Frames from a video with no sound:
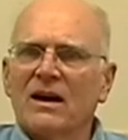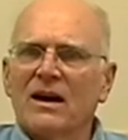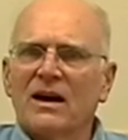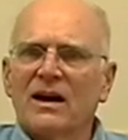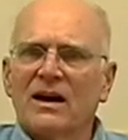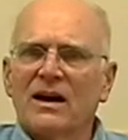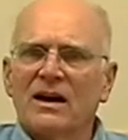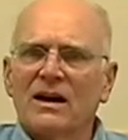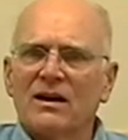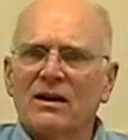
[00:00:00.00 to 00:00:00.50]

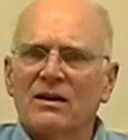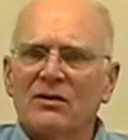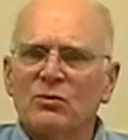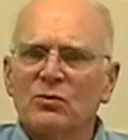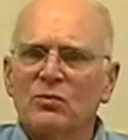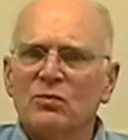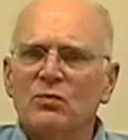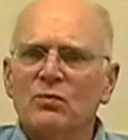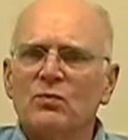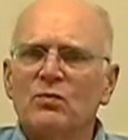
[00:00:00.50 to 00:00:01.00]
Uh,
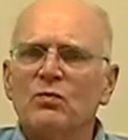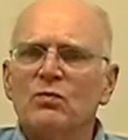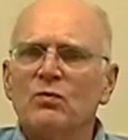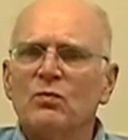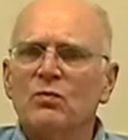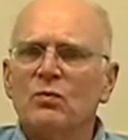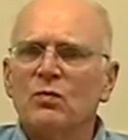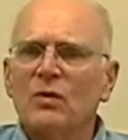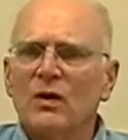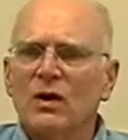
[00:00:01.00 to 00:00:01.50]

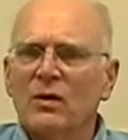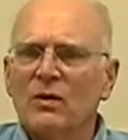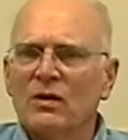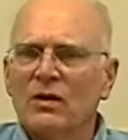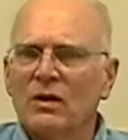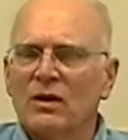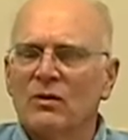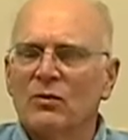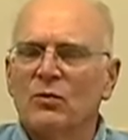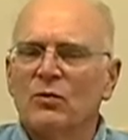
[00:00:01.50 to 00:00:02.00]
well,
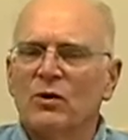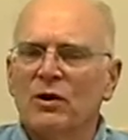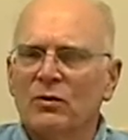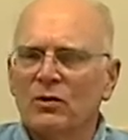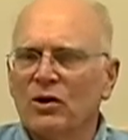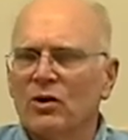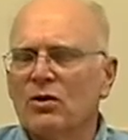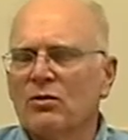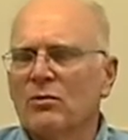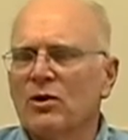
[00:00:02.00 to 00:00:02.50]
we
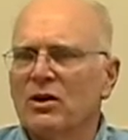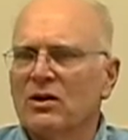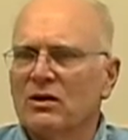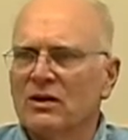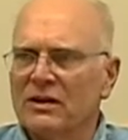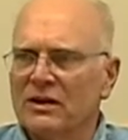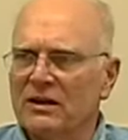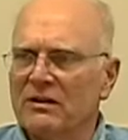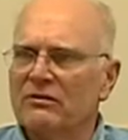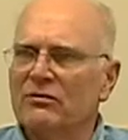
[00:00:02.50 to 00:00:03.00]
were home on
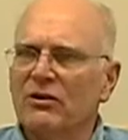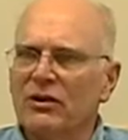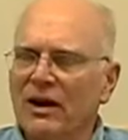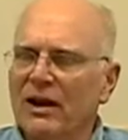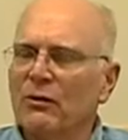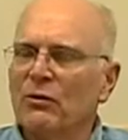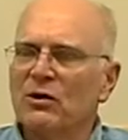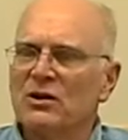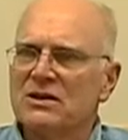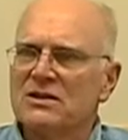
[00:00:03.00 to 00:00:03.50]
leave, or
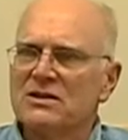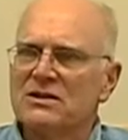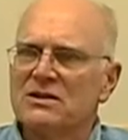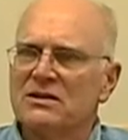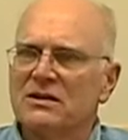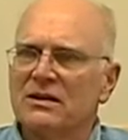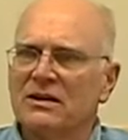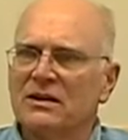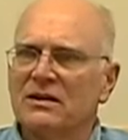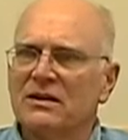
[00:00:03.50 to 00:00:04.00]
I was,
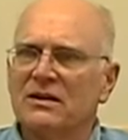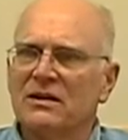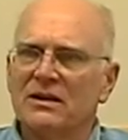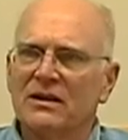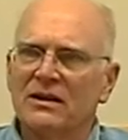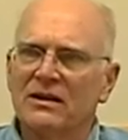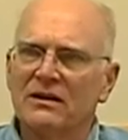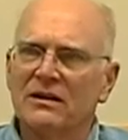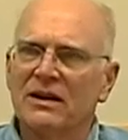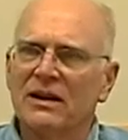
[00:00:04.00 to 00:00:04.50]
and
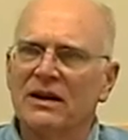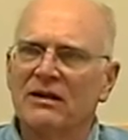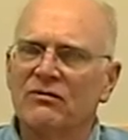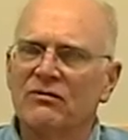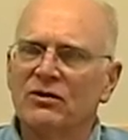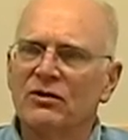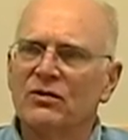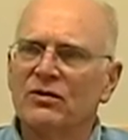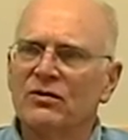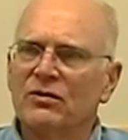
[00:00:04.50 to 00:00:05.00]
uh, then I
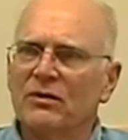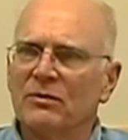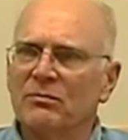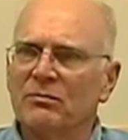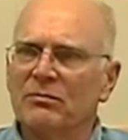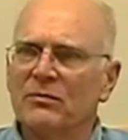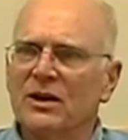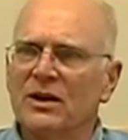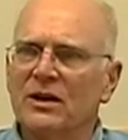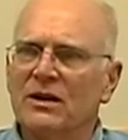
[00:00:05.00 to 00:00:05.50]
flew
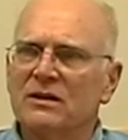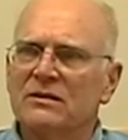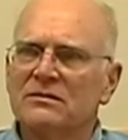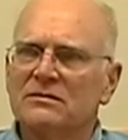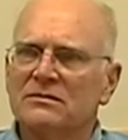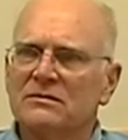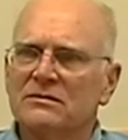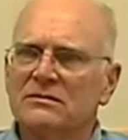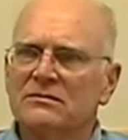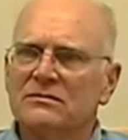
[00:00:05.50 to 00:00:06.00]
from uh,
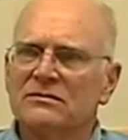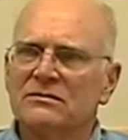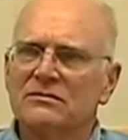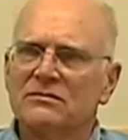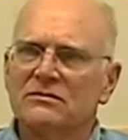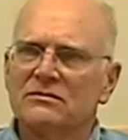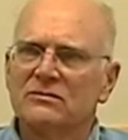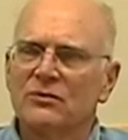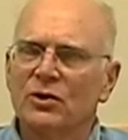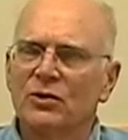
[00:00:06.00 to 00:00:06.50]

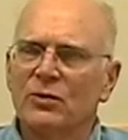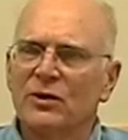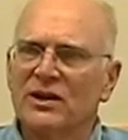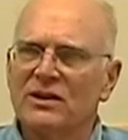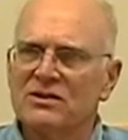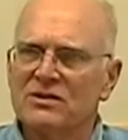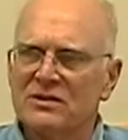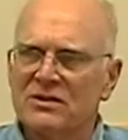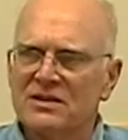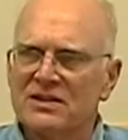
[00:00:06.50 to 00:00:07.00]
Fort
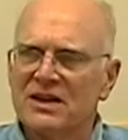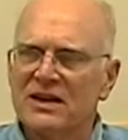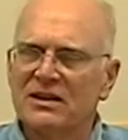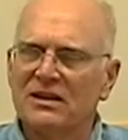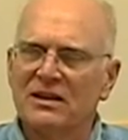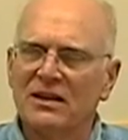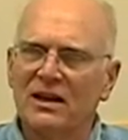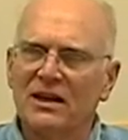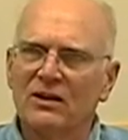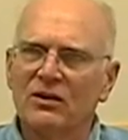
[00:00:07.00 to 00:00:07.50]
Wayne to San
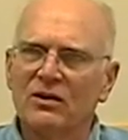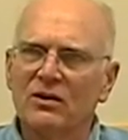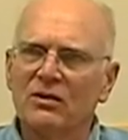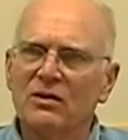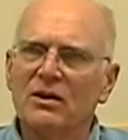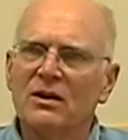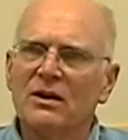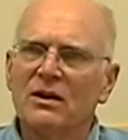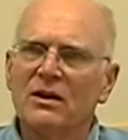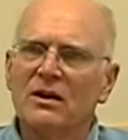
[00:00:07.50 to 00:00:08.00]
Diego,
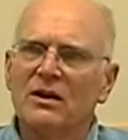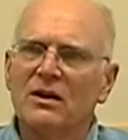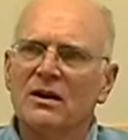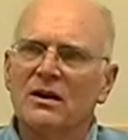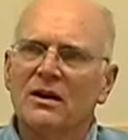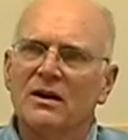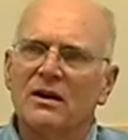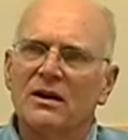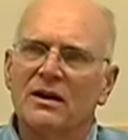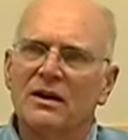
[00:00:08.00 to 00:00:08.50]

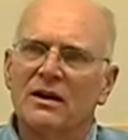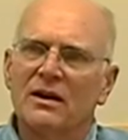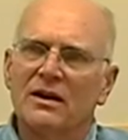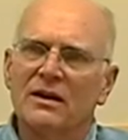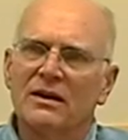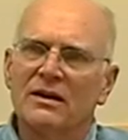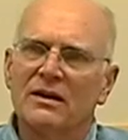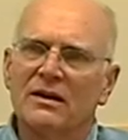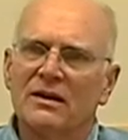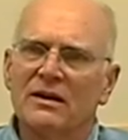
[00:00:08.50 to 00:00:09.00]

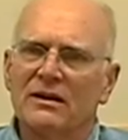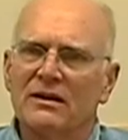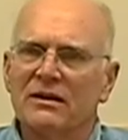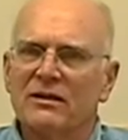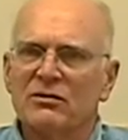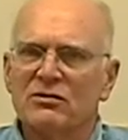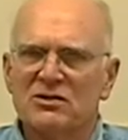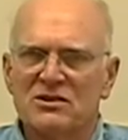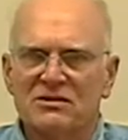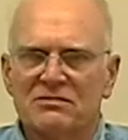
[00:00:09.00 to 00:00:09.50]
and uh,
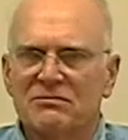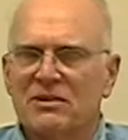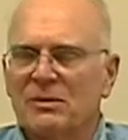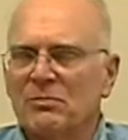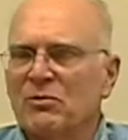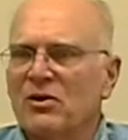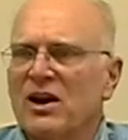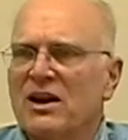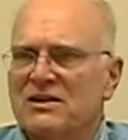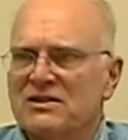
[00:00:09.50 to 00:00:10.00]
there was they
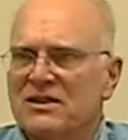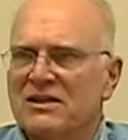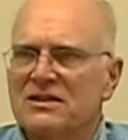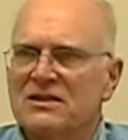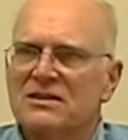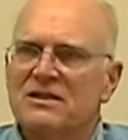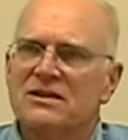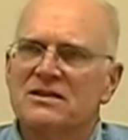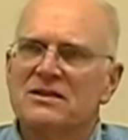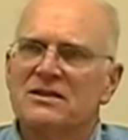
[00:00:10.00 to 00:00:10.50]

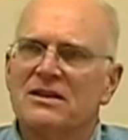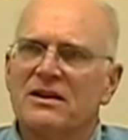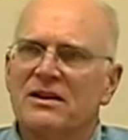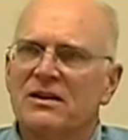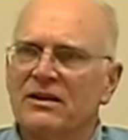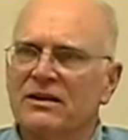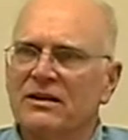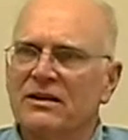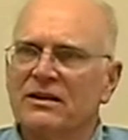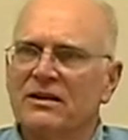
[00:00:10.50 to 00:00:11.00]
processed us
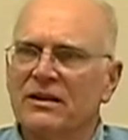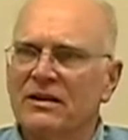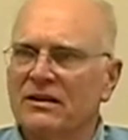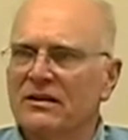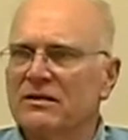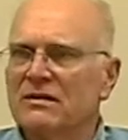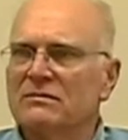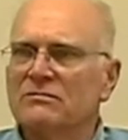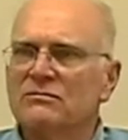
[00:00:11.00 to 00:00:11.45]
there, and then